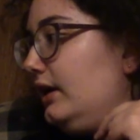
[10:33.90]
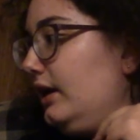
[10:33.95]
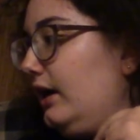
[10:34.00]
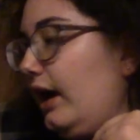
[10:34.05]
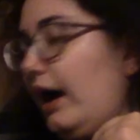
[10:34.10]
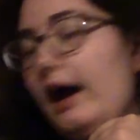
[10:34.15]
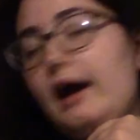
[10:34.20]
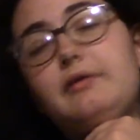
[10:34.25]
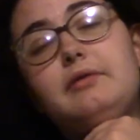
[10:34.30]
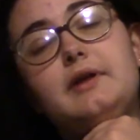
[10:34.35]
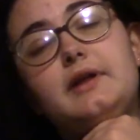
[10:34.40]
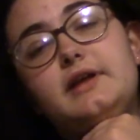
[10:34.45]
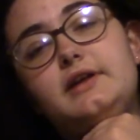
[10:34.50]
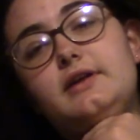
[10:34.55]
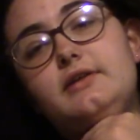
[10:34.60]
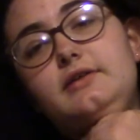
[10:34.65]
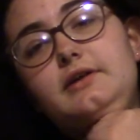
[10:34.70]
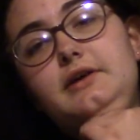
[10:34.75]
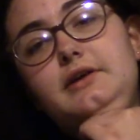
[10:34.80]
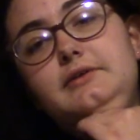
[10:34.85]
I really
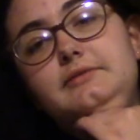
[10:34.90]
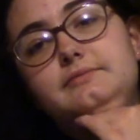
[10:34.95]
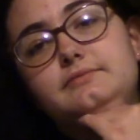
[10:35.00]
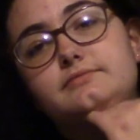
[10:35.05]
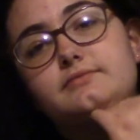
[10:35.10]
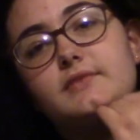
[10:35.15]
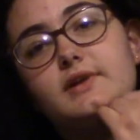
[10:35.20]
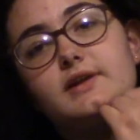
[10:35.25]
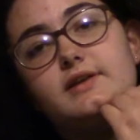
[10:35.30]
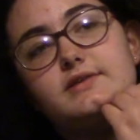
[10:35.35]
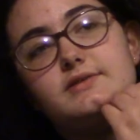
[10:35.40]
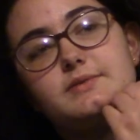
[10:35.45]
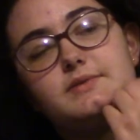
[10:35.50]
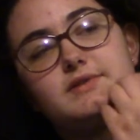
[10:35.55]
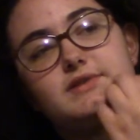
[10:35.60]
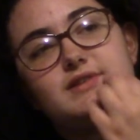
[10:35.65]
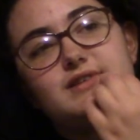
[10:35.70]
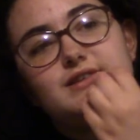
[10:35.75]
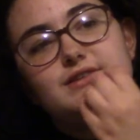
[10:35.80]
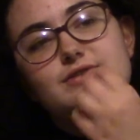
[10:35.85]
don't know. This was
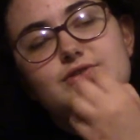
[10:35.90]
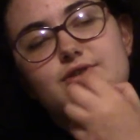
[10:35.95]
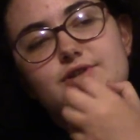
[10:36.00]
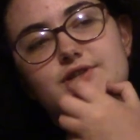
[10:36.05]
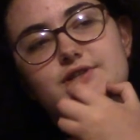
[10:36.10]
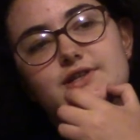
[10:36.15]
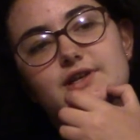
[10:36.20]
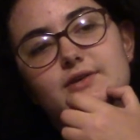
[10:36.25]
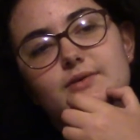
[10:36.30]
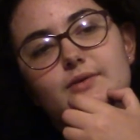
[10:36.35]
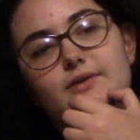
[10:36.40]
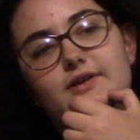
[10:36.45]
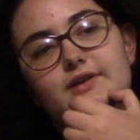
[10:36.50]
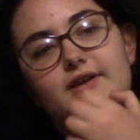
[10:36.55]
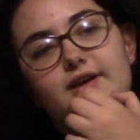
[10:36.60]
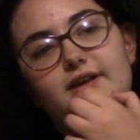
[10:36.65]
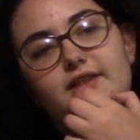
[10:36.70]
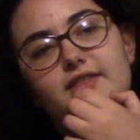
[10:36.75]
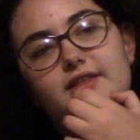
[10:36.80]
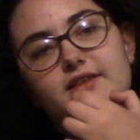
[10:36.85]
an interesting one.
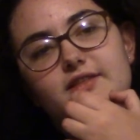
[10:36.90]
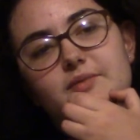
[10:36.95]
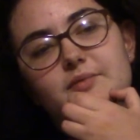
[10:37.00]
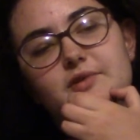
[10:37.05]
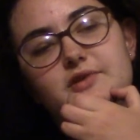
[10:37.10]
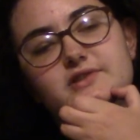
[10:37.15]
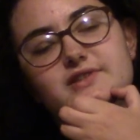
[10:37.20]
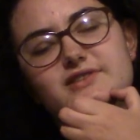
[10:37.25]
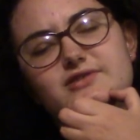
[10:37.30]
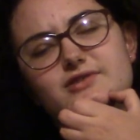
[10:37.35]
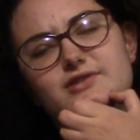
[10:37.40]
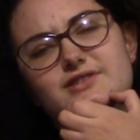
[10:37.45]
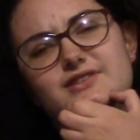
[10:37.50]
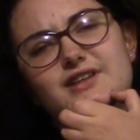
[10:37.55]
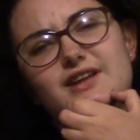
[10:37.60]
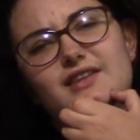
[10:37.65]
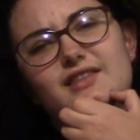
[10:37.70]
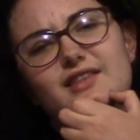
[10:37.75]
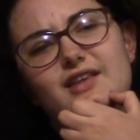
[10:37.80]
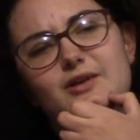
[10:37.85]
I think the most
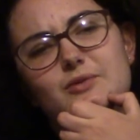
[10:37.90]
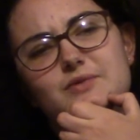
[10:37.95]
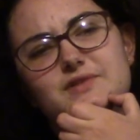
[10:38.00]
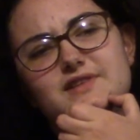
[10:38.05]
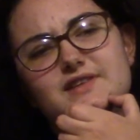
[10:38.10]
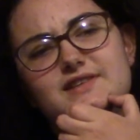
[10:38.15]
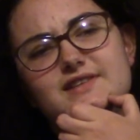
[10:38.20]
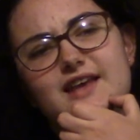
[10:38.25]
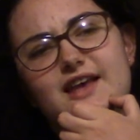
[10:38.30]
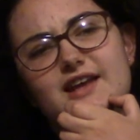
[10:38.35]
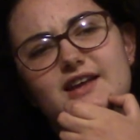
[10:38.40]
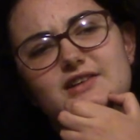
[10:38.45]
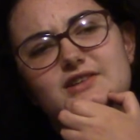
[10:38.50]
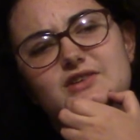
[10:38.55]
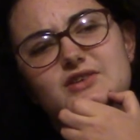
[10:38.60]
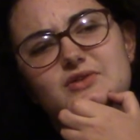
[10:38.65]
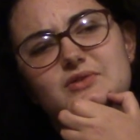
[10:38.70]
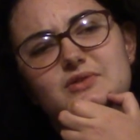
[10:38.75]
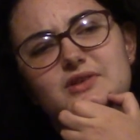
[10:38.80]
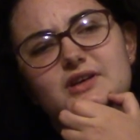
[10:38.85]
interesting thing was his
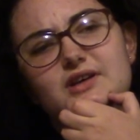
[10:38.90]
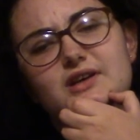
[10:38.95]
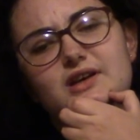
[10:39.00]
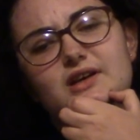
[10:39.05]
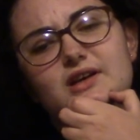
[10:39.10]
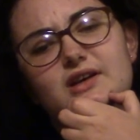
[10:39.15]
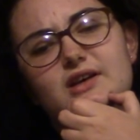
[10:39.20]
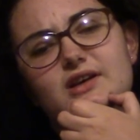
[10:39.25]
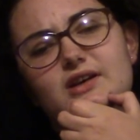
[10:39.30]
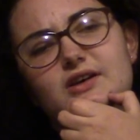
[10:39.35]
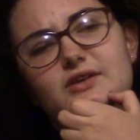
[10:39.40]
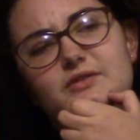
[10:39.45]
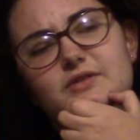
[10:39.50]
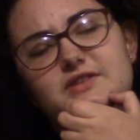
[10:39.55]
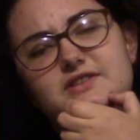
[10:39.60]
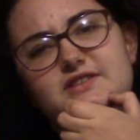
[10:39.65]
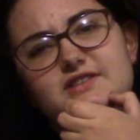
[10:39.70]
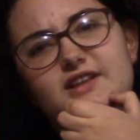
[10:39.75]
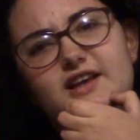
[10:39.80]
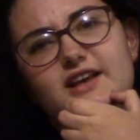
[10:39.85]
attitude. It
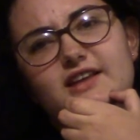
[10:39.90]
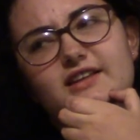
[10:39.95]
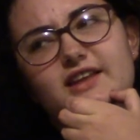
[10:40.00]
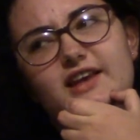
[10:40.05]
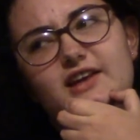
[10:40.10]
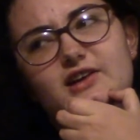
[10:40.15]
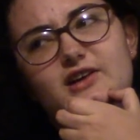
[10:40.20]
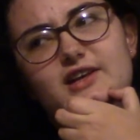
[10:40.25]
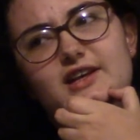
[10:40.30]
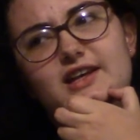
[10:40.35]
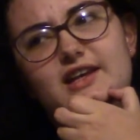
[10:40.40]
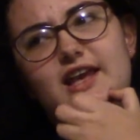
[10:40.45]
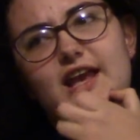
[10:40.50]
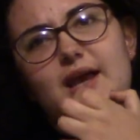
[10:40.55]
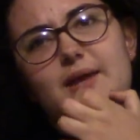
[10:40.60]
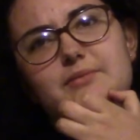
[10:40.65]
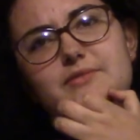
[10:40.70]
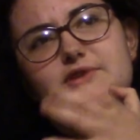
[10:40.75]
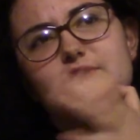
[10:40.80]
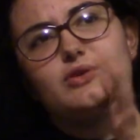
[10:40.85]
wasn't like later he
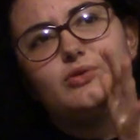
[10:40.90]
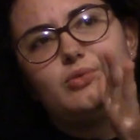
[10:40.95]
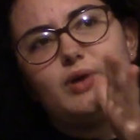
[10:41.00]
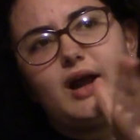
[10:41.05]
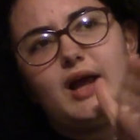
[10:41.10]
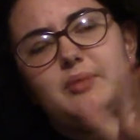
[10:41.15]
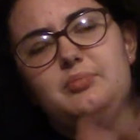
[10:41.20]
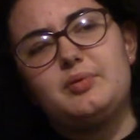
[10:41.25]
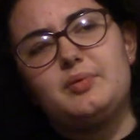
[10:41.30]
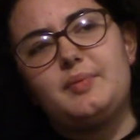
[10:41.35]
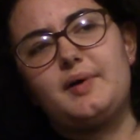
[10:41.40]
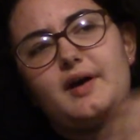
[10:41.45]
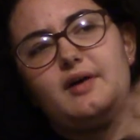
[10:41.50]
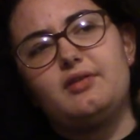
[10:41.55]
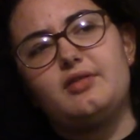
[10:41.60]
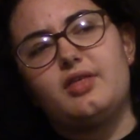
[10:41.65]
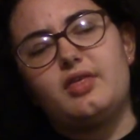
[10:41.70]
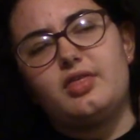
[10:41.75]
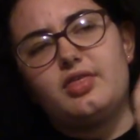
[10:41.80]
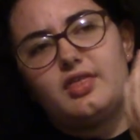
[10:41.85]
came to gripe
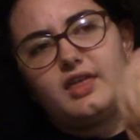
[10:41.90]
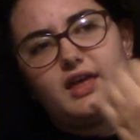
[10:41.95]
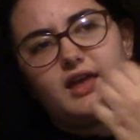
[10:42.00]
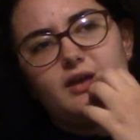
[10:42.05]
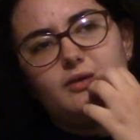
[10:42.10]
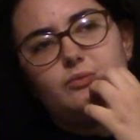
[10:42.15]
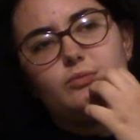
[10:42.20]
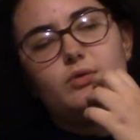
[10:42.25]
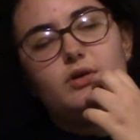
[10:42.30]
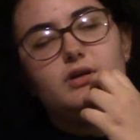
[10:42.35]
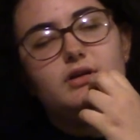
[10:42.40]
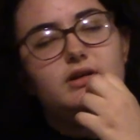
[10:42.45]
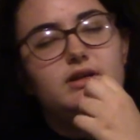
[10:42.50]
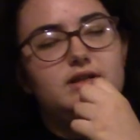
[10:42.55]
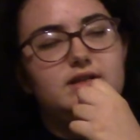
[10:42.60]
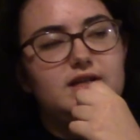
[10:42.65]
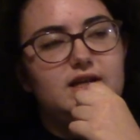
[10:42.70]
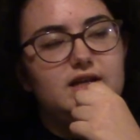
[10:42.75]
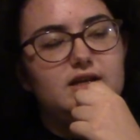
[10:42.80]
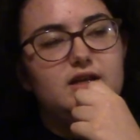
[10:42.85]
about the thing. Well, he
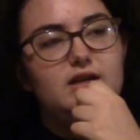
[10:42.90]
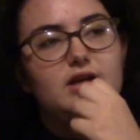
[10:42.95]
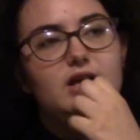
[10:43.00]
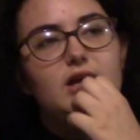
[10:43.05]
did.